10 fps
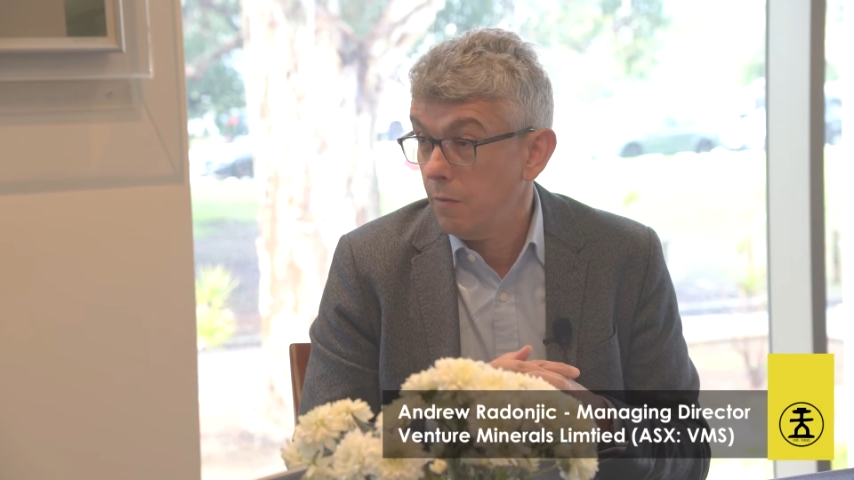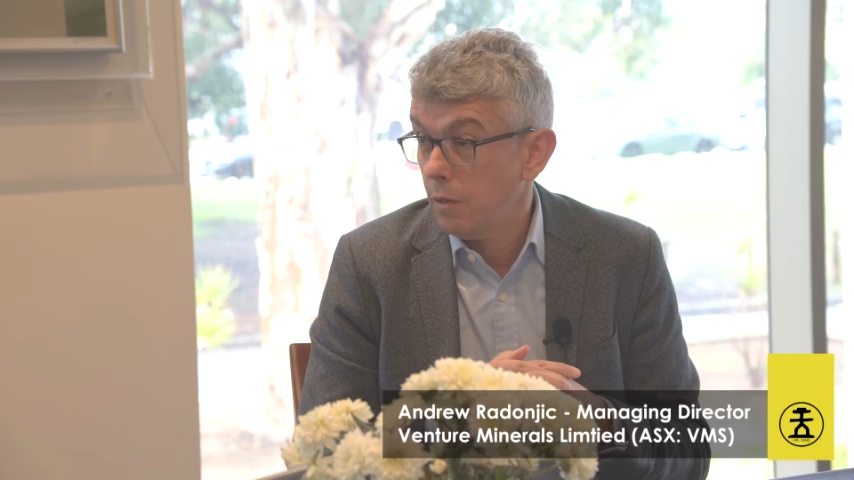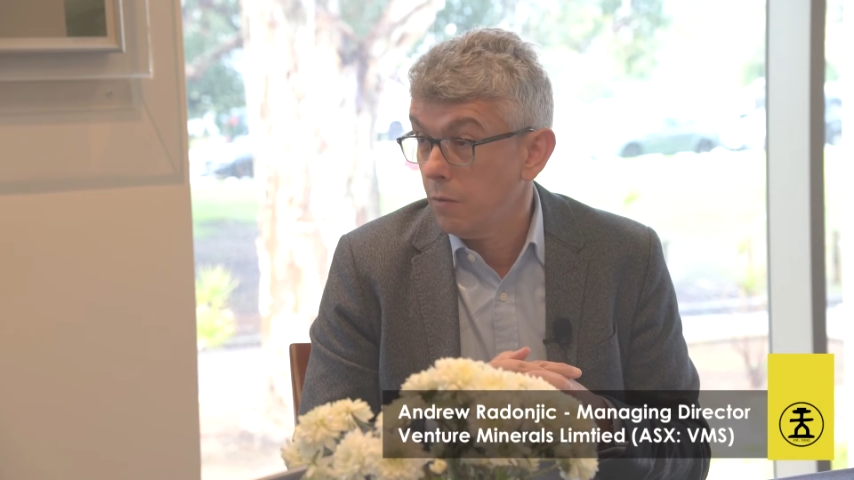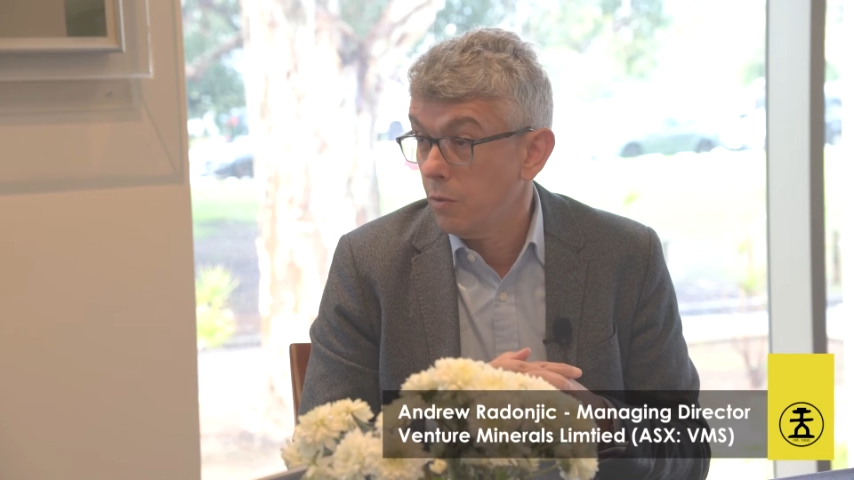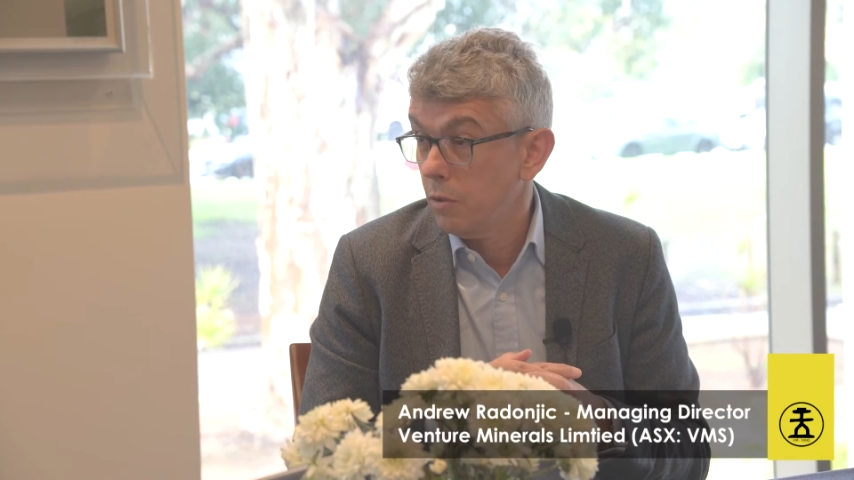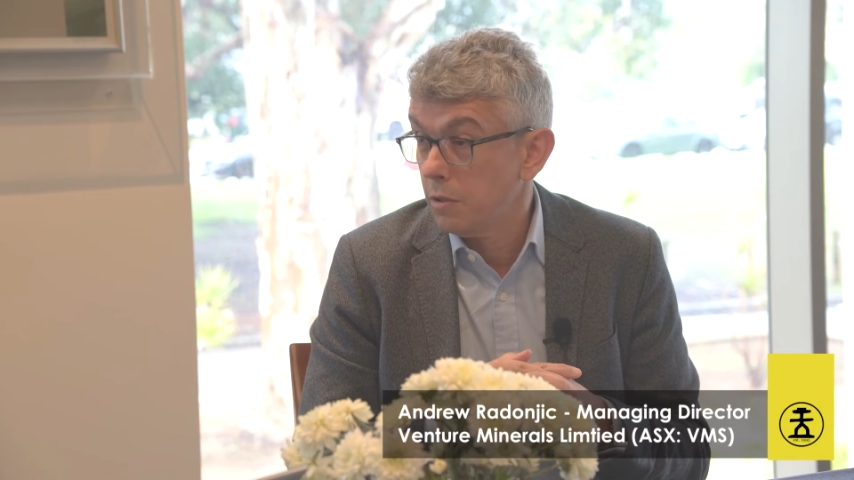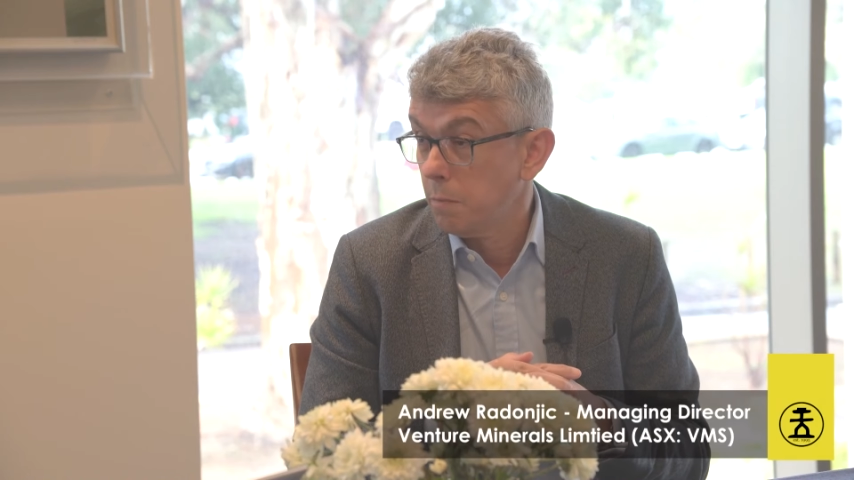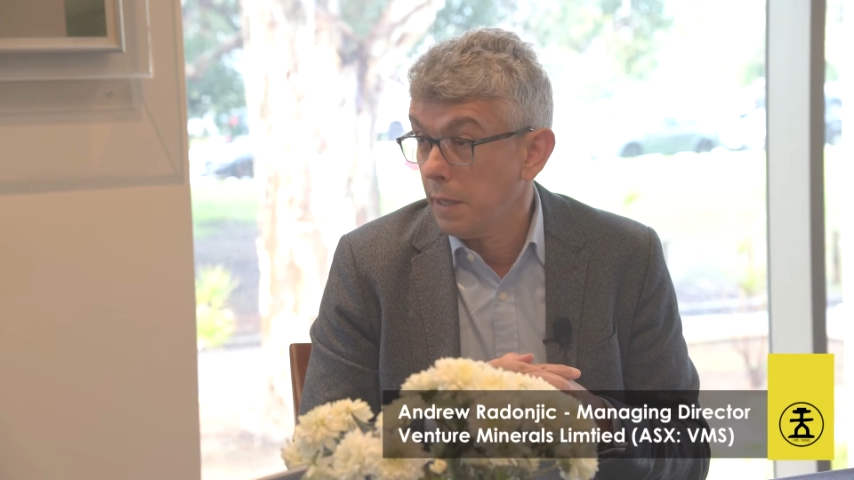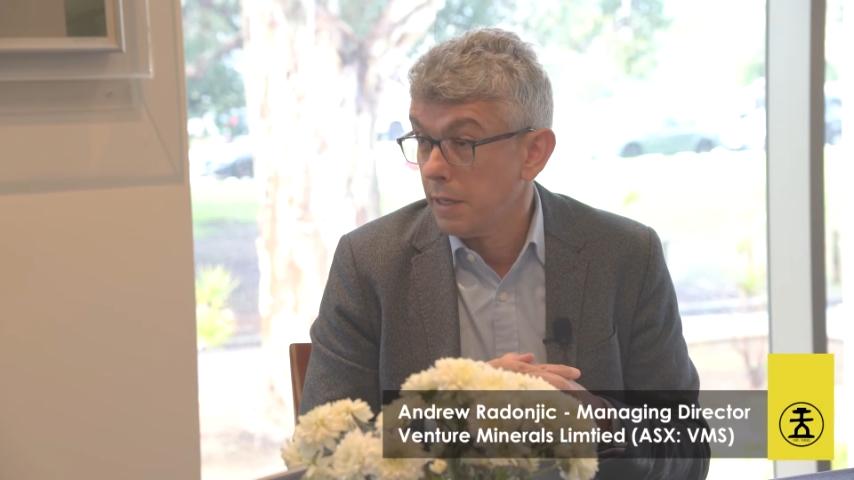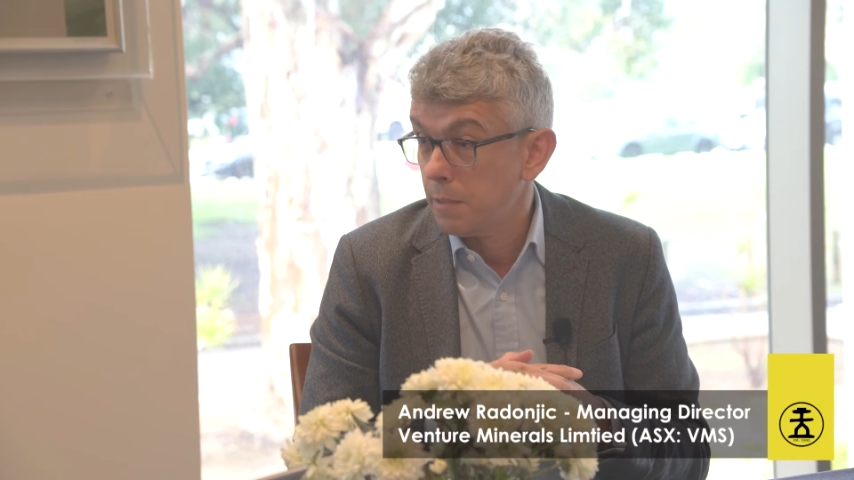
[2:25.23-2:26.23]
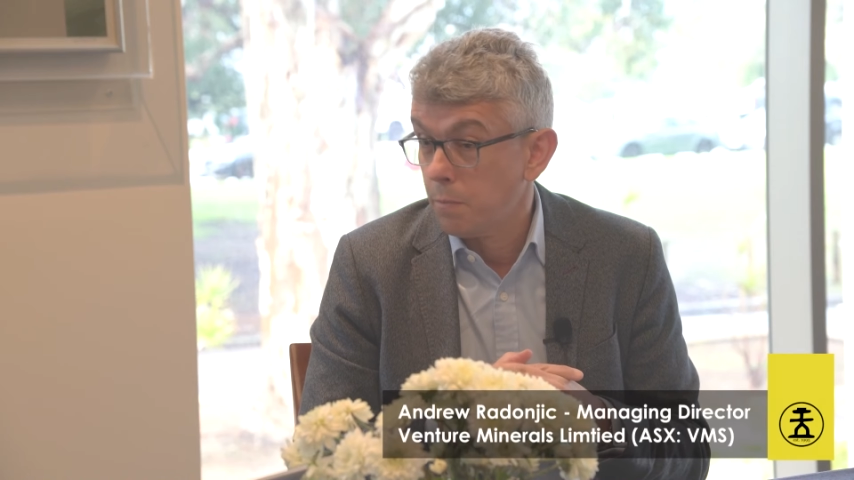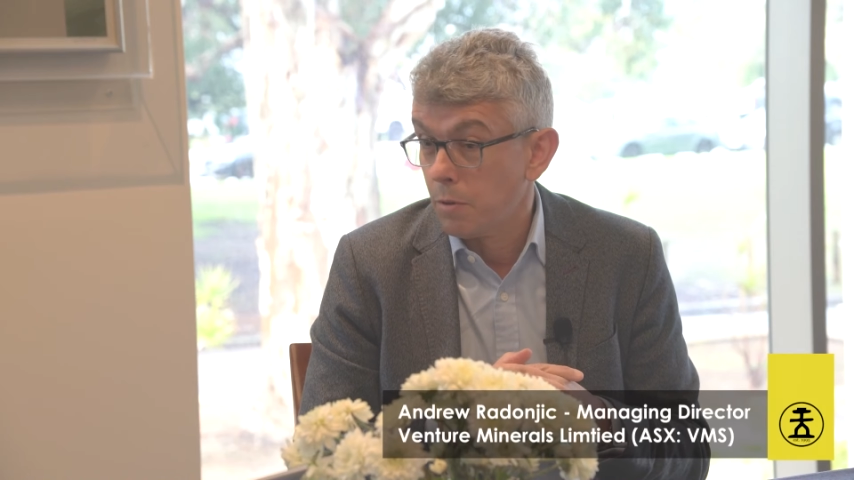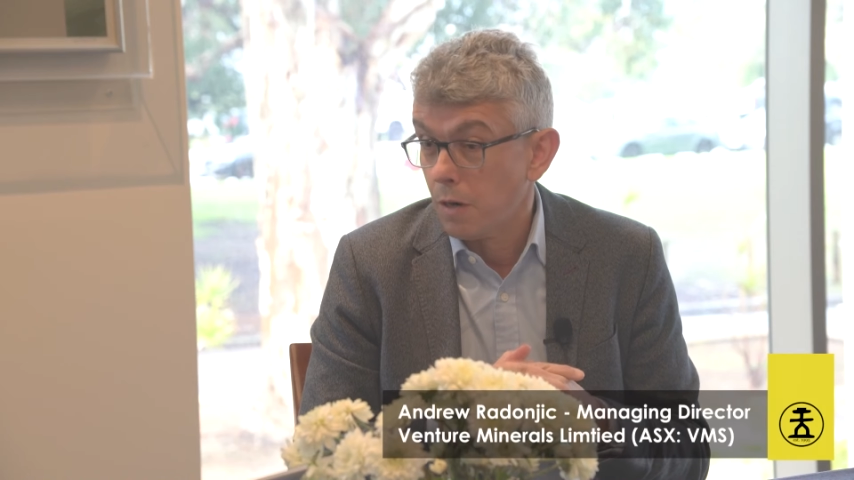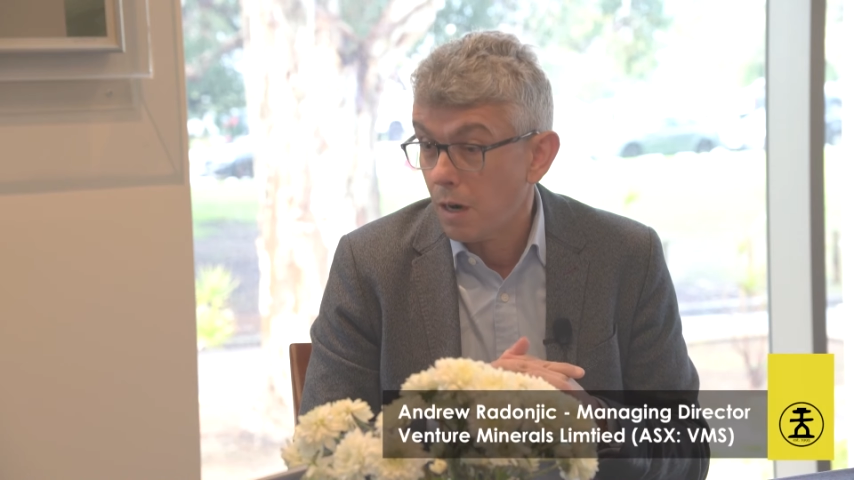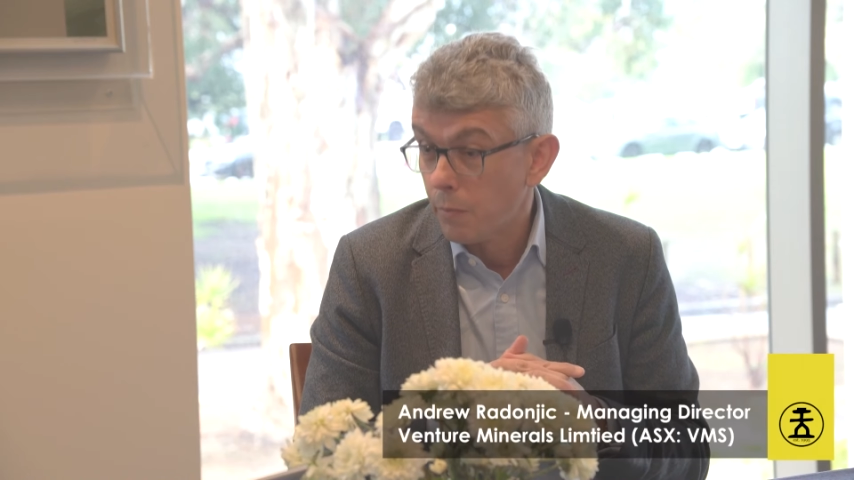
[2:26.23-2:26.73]
one of the world's biggest
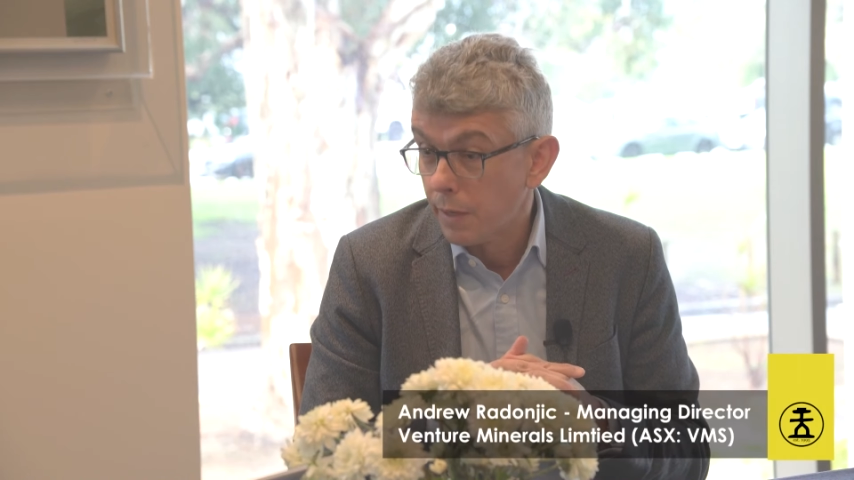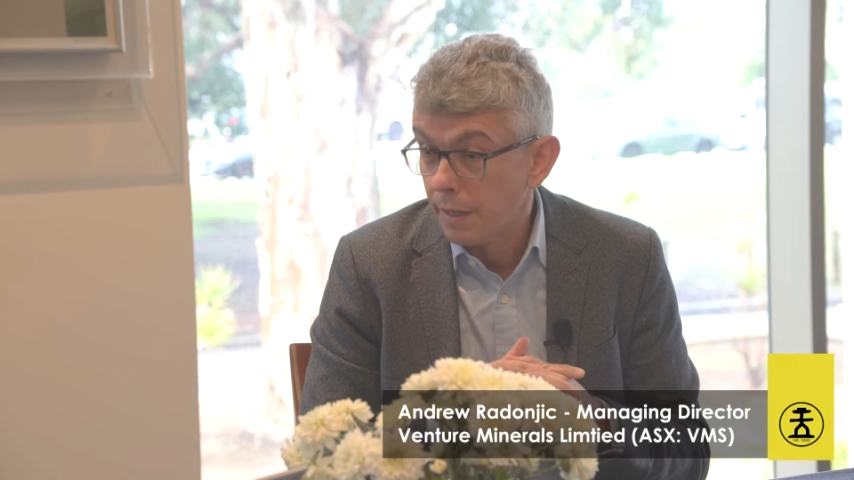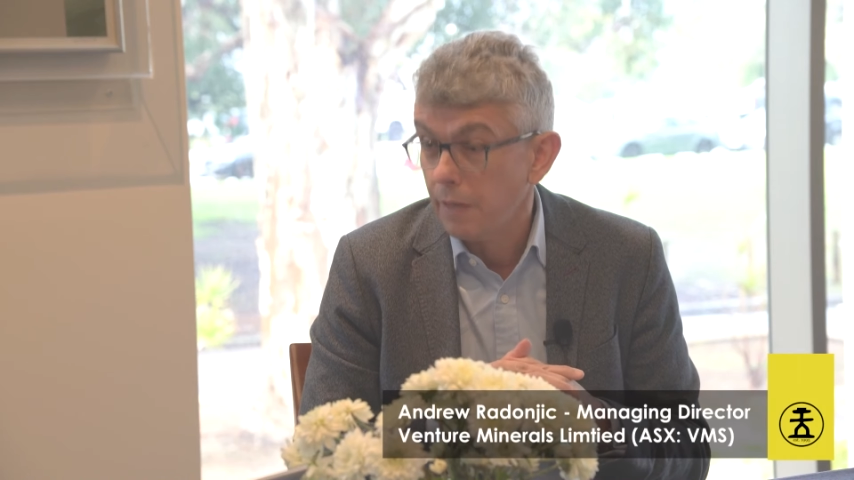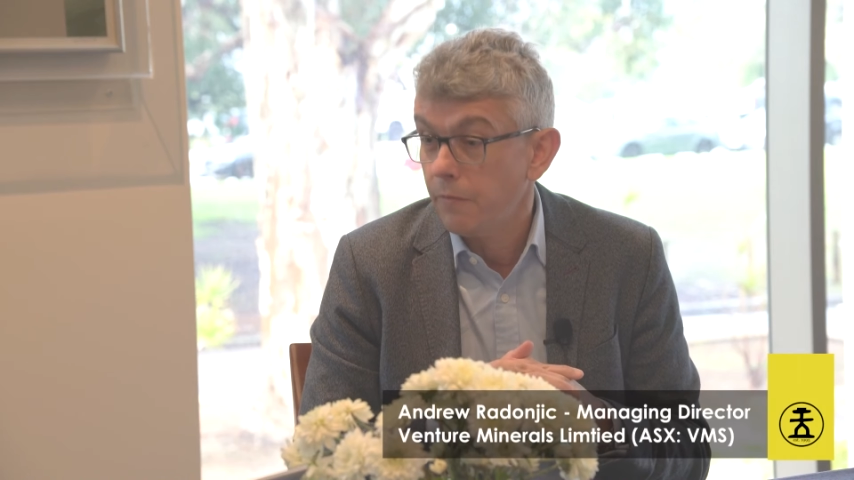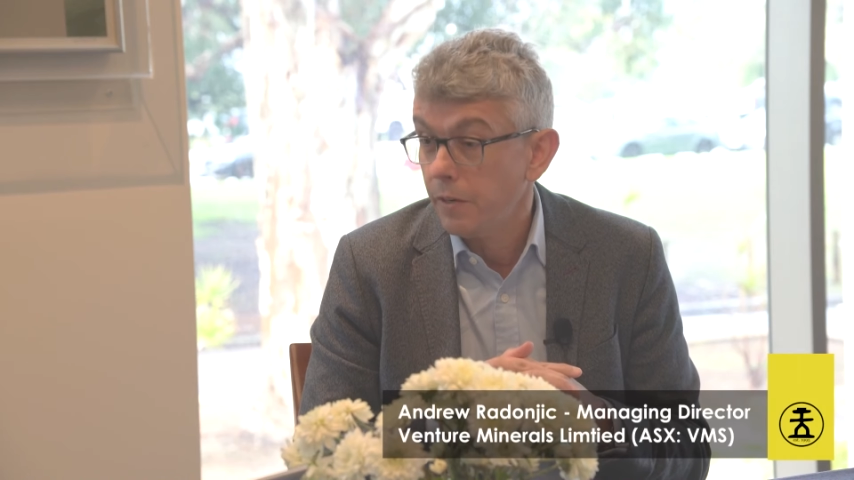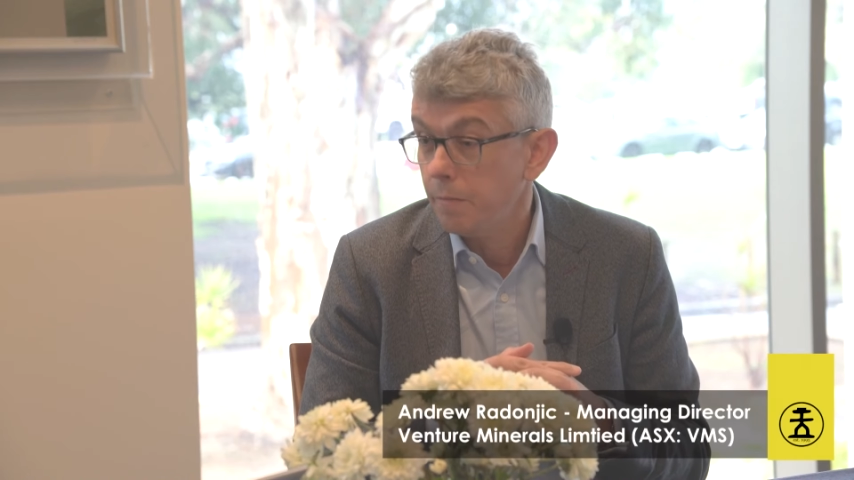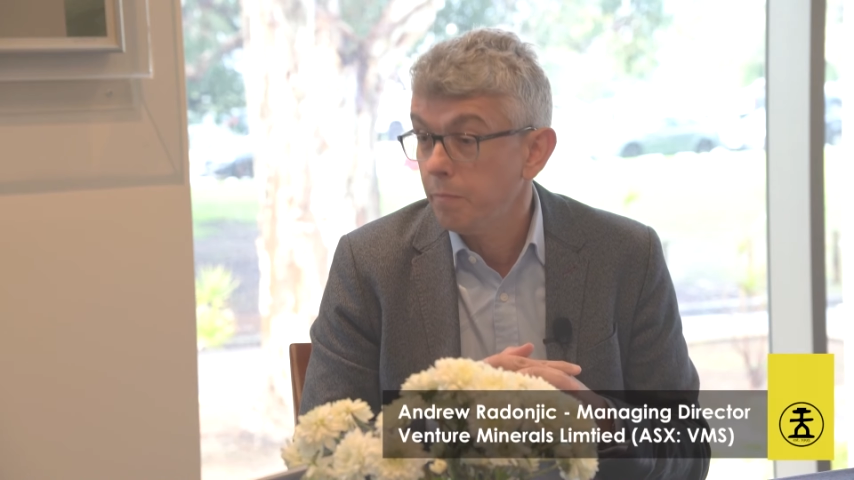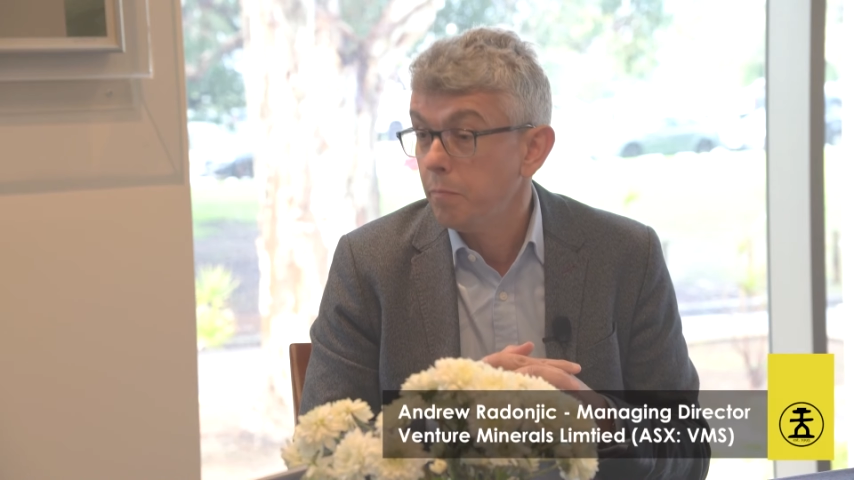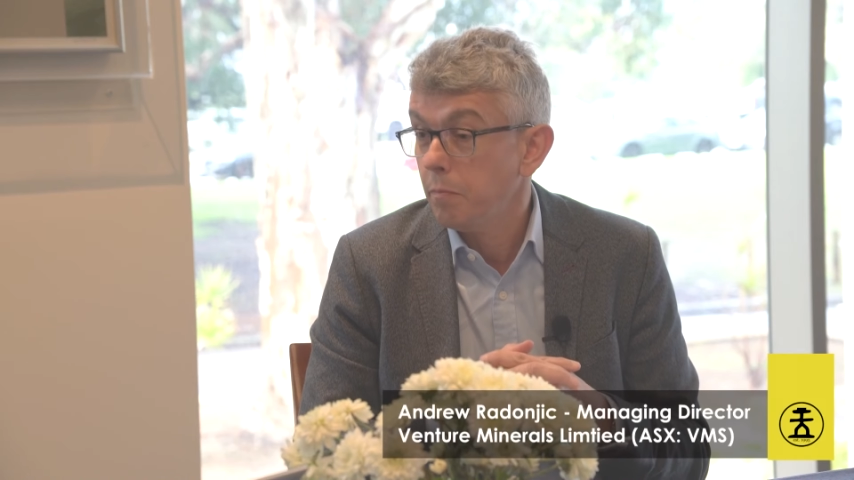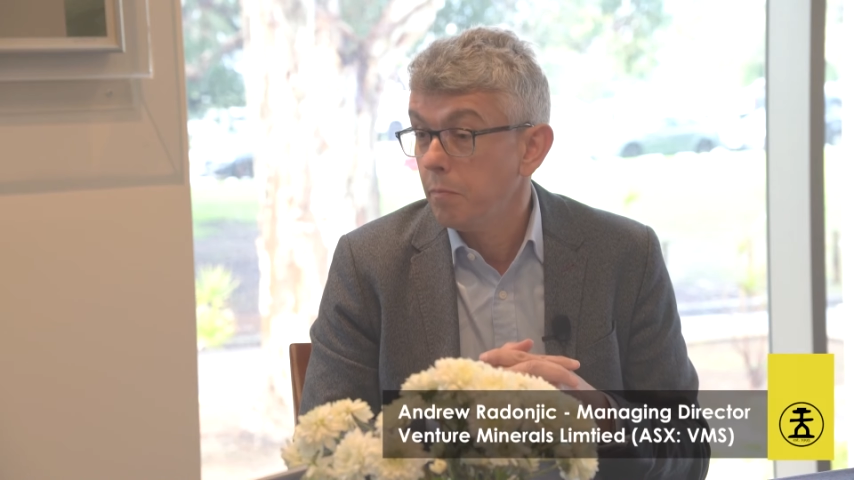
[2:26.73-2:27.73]
primary lithium